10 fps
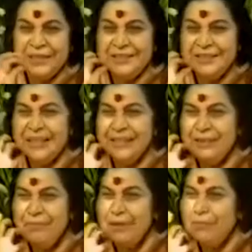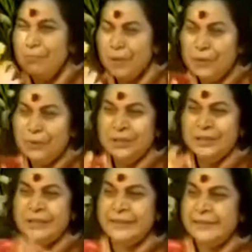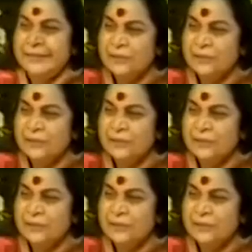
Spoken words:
is nothing but Madhura Shakti